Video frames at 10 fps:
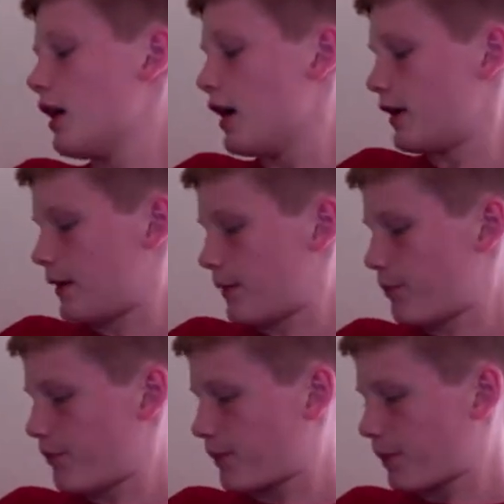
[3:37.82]

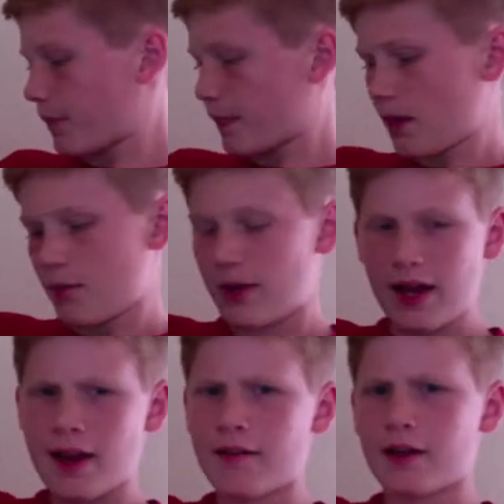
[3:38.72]
But I
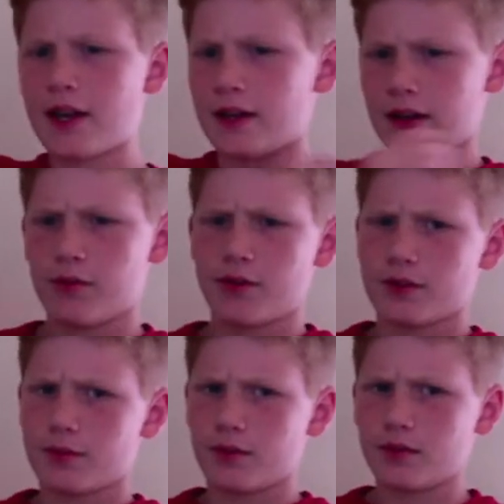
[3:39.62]
haven't had any
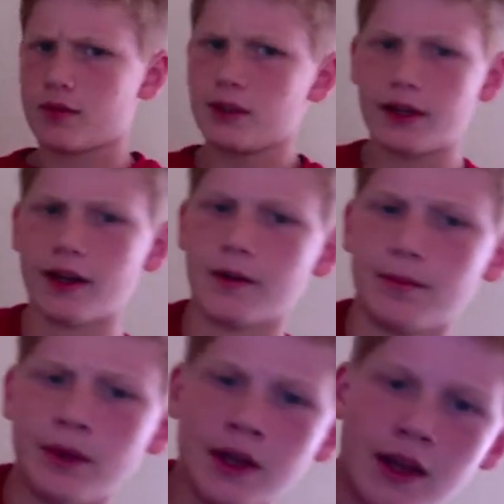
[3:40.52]
reason to cut them.
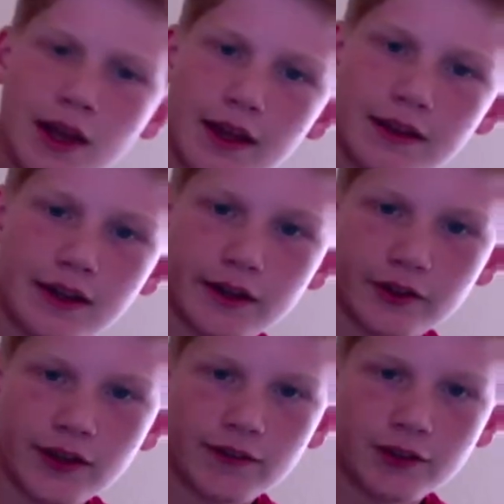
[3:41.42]
And then I just
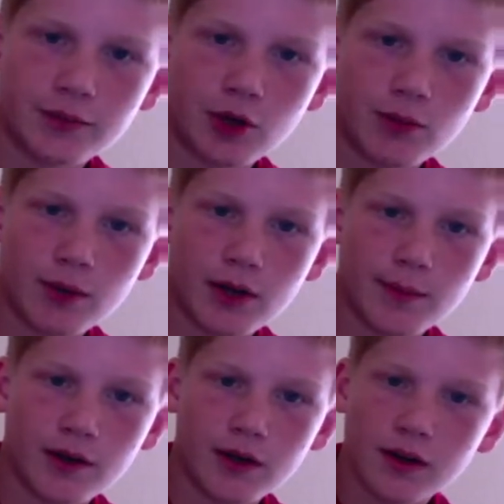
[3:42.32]
have a small
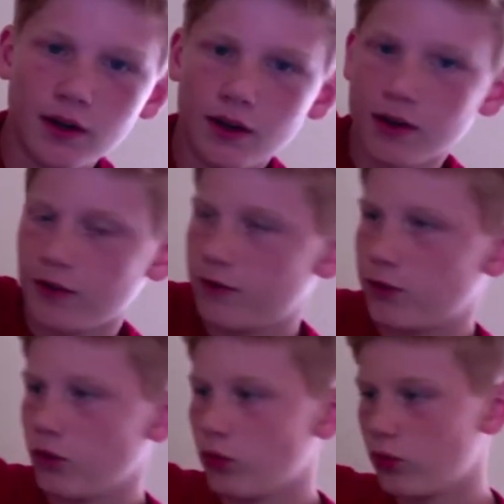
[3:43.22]
bobber
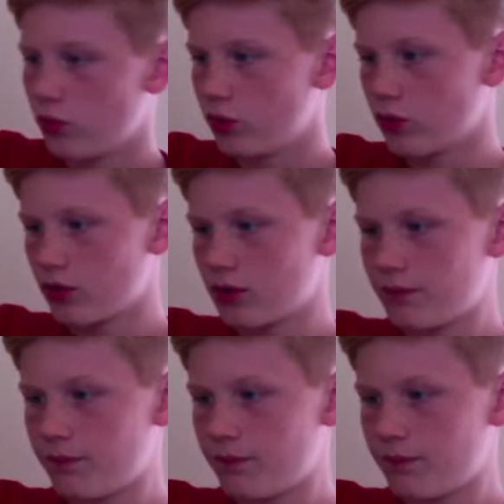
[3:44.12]
for...